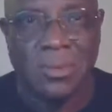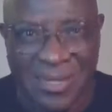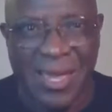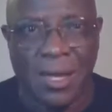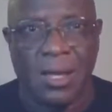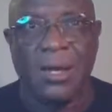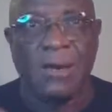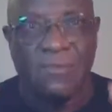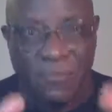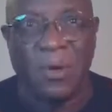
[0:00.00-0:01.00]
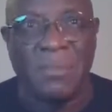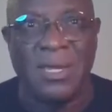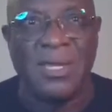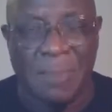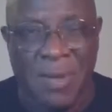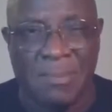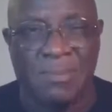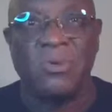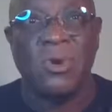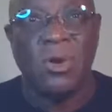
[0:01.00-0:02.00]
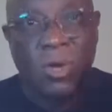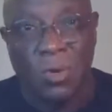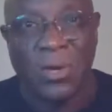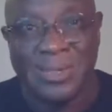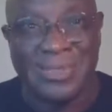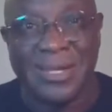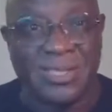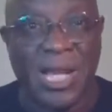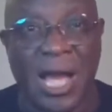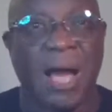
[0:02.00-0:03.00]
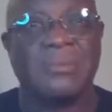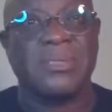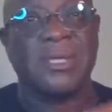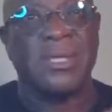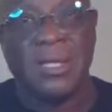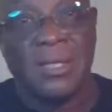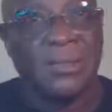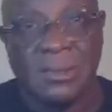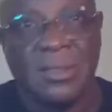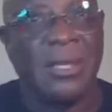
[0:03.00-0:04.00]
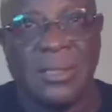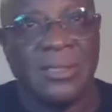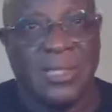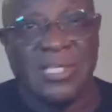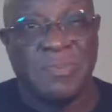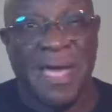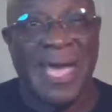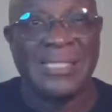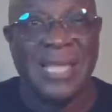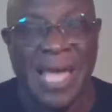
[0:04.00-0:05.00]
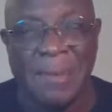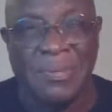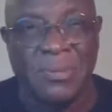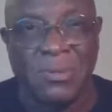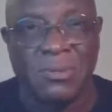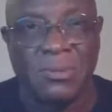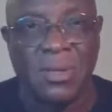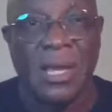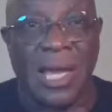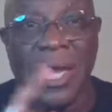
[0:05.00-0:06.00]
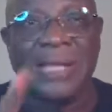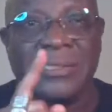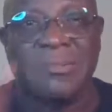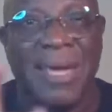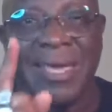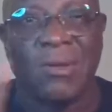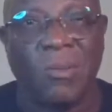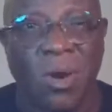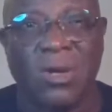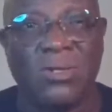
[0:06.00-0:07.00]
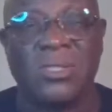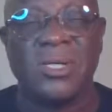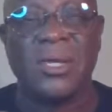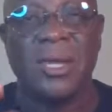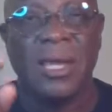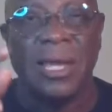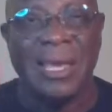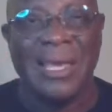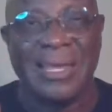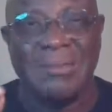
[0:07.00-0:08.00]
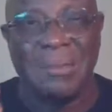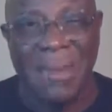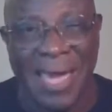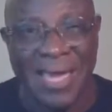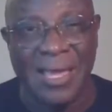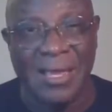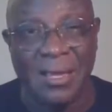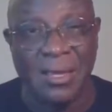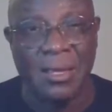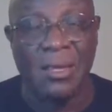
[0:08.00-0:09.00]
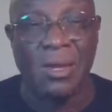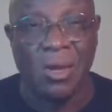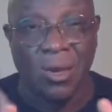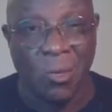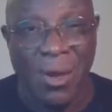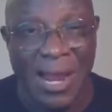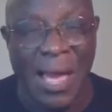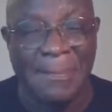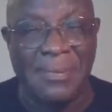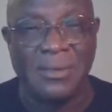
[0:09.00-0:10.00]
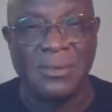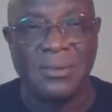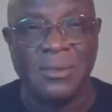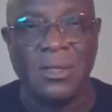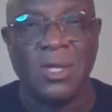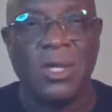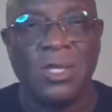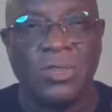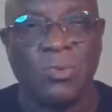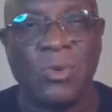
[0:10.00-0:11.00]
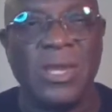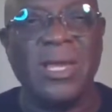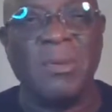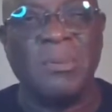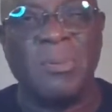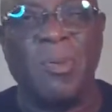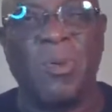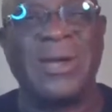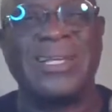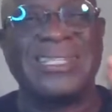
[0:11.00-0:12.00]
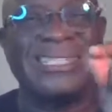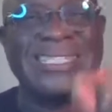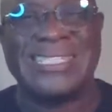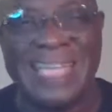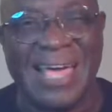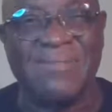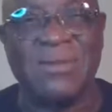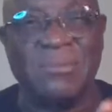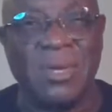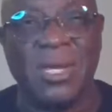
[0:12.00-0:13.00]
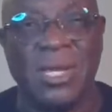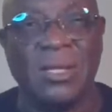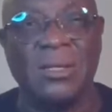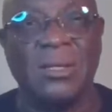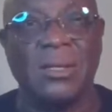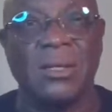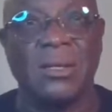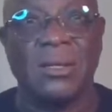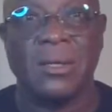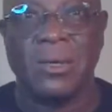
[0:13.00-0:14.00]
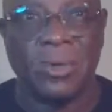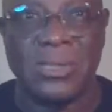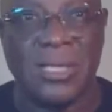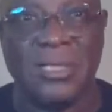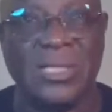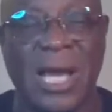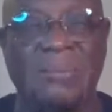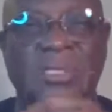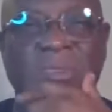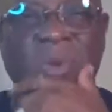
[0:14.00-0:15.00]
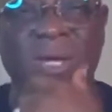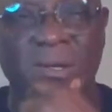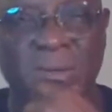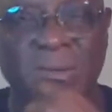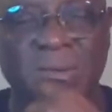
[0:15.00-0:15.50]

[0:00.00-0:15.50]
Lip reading: Yeah, 4 million people quit their jobs this past April. And to make it worse, in May, what happened? 3.7 million quit their jobs as well.